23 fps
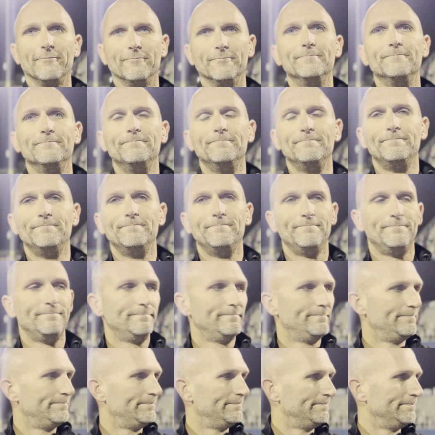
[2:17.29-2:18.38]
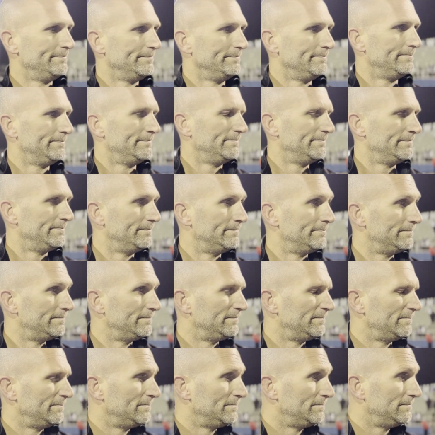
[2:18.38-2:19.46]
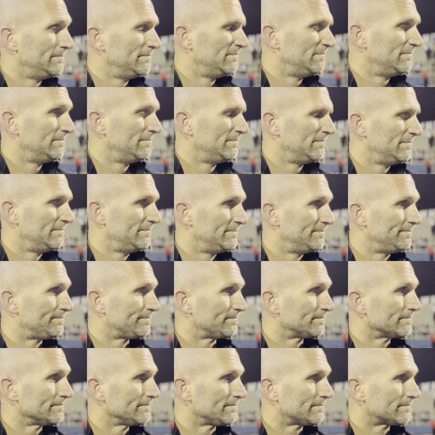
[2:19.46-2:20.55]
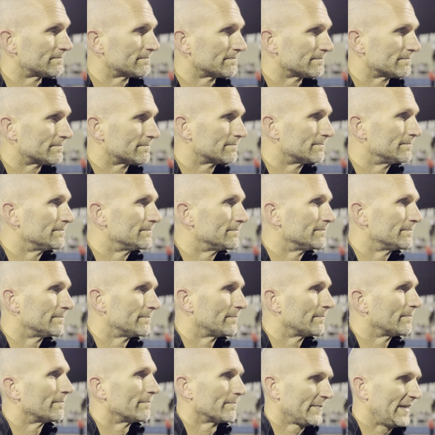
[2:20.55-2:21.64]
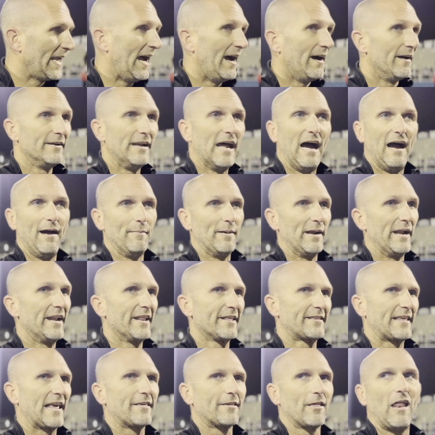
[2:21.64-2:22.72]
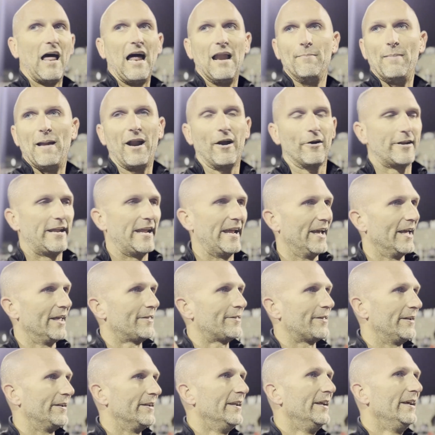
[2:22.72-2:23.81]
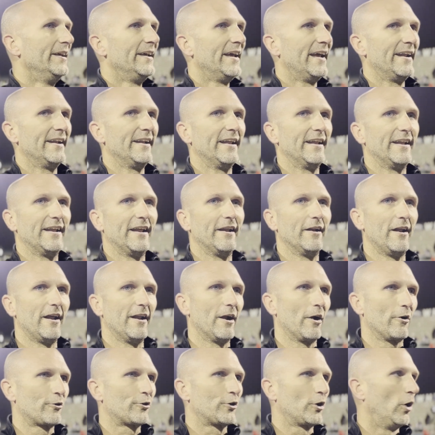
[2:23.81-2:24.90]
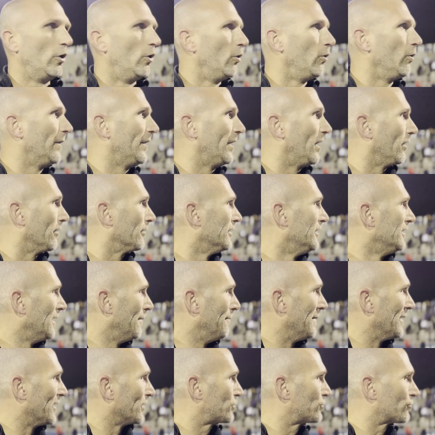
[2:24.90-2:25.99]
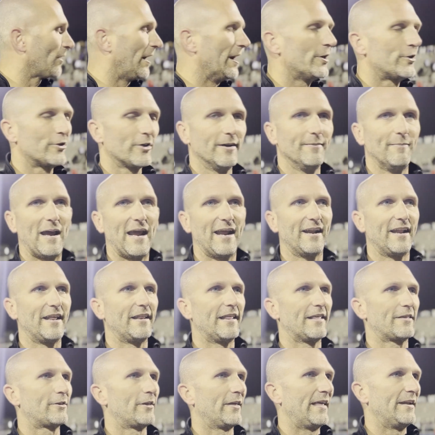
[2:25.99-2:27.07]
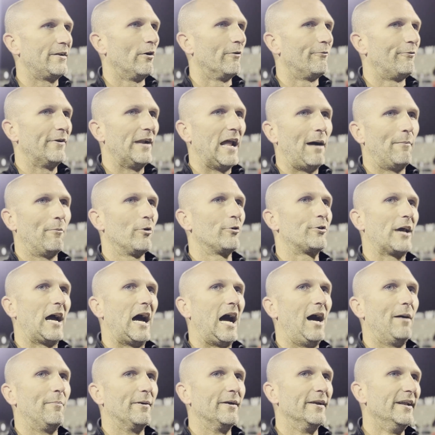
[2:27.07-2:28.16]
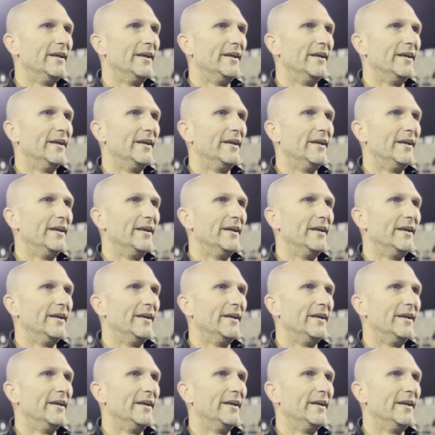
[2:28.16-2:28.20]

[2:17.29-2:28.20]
How about, you know, getting this program to another state championship game? Yeah, no, I mean, it says a lot about our kids and, and, and, and our school and our administration, man. They, just, they do a phenomenal job.